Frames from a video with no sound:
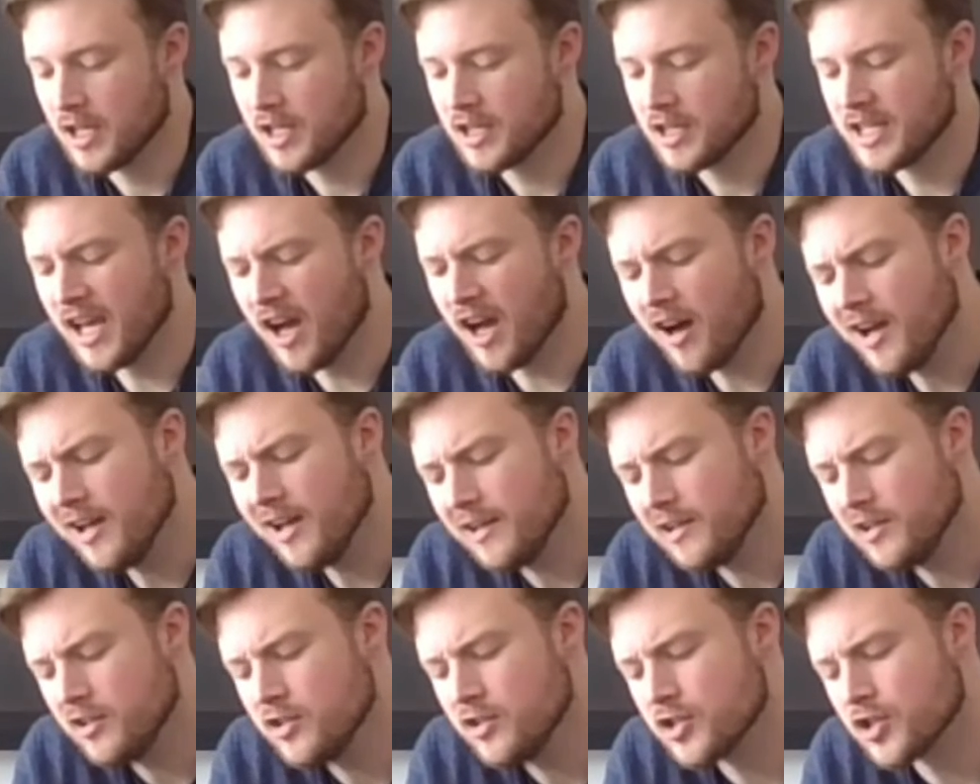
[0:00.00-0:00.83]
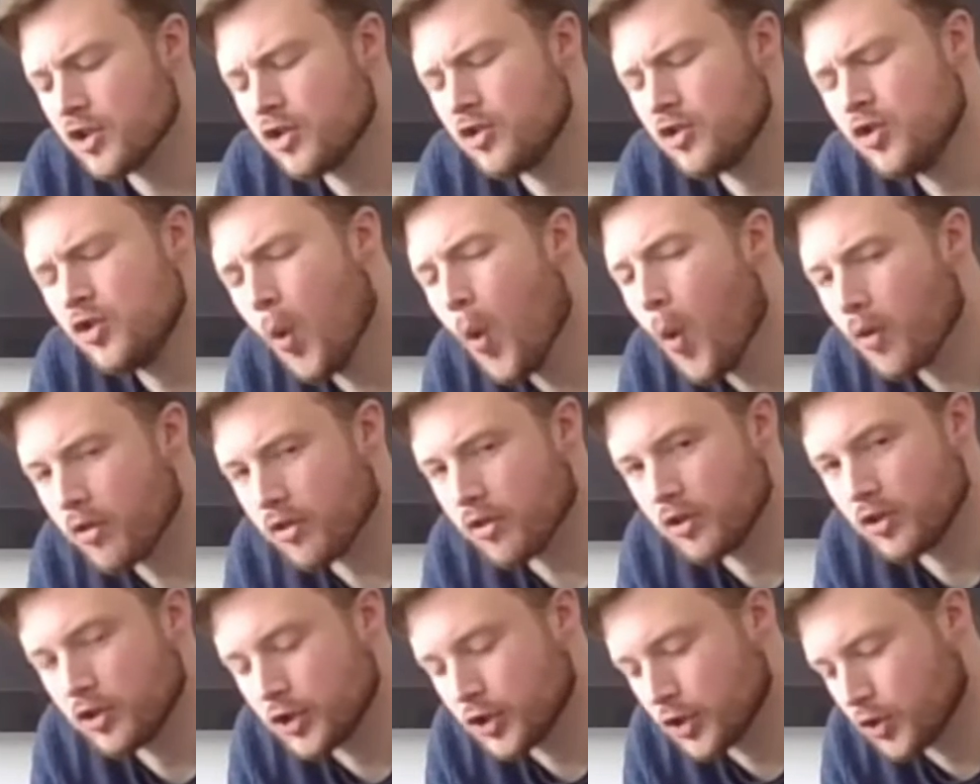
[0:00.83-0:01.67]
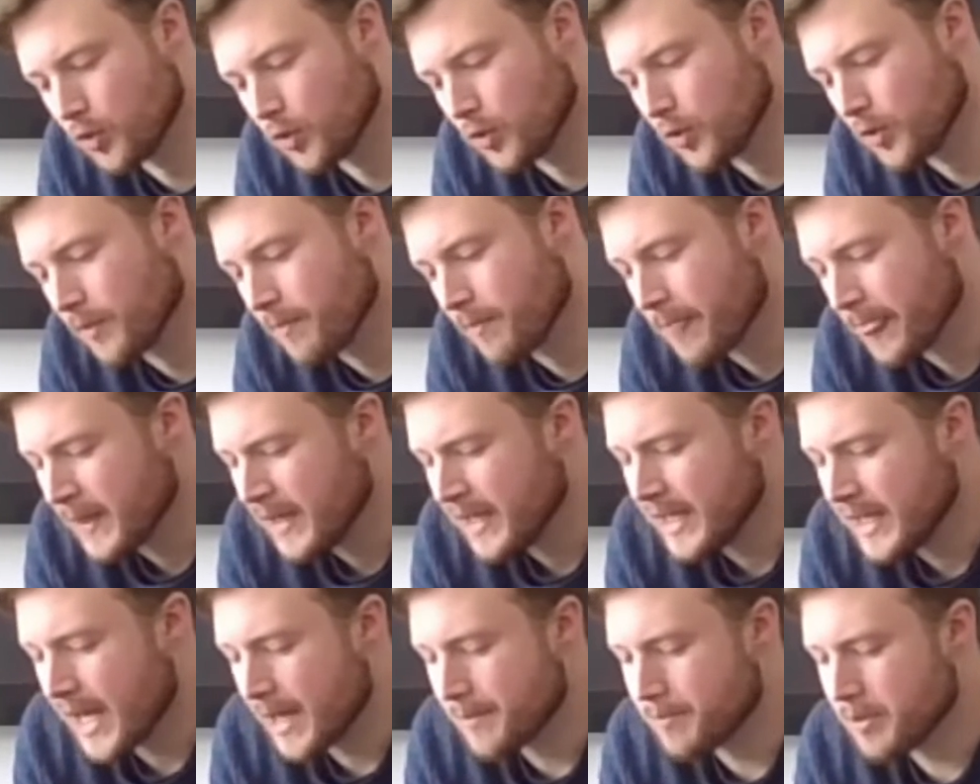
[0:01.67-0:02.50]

The island's northern shore had